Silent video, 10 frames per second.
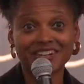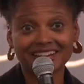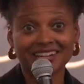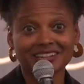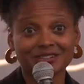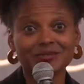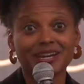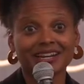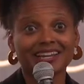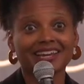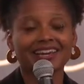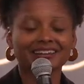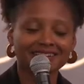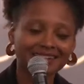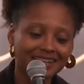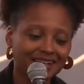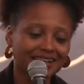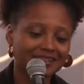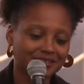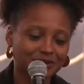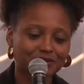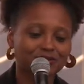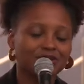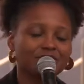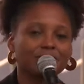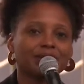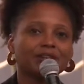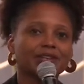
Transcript: you're not gonna do that again. And so knowing